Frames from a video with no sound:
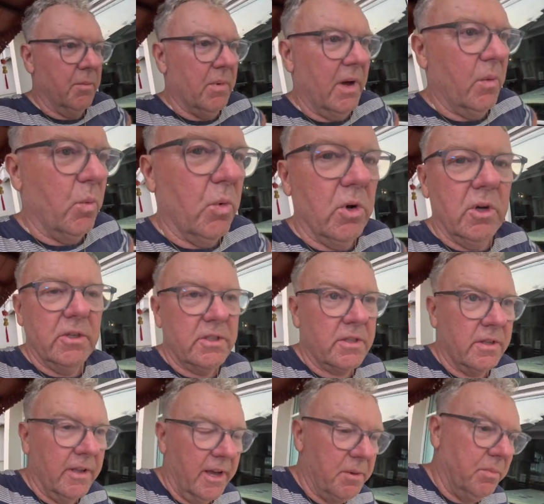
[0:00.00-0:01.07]
my
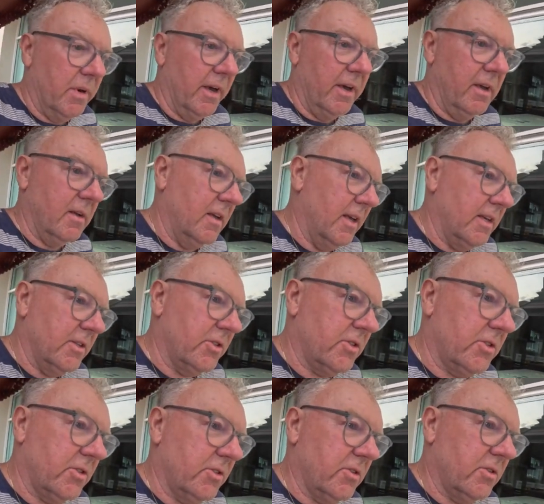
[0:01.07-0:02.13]
worst nightmare
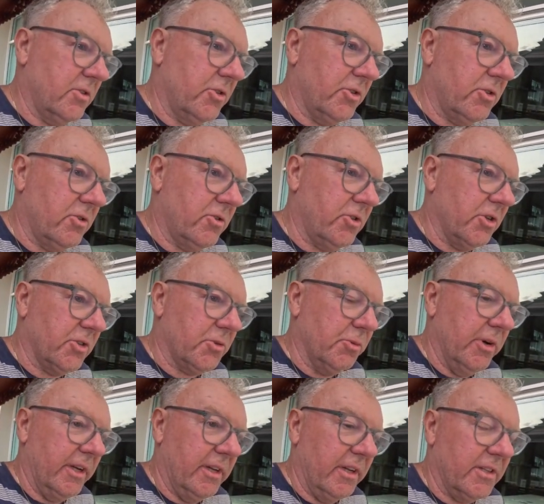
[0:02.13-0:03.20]
has just
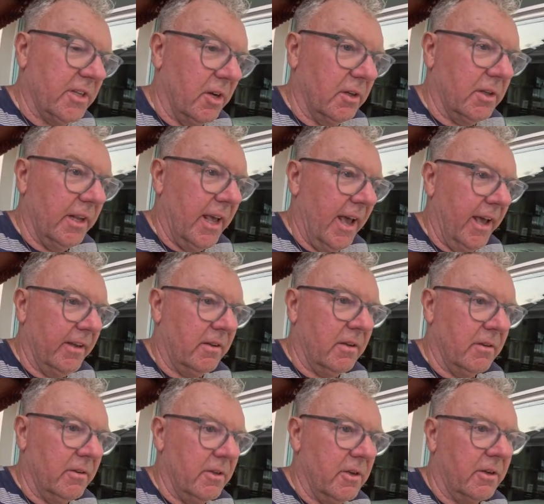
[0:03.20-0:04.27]
reared its ugly head
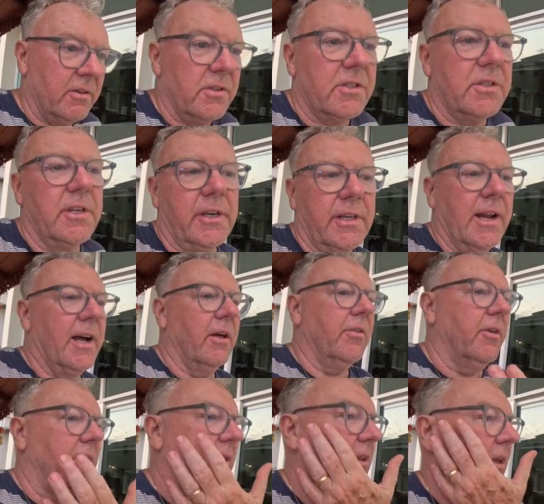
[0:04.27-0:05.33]
and you can see now
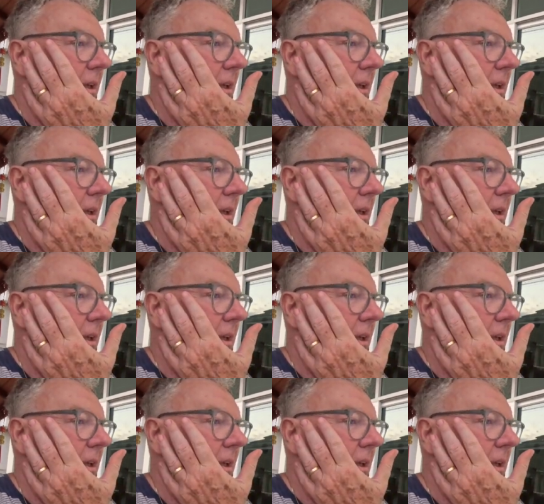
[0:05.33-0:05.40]
that,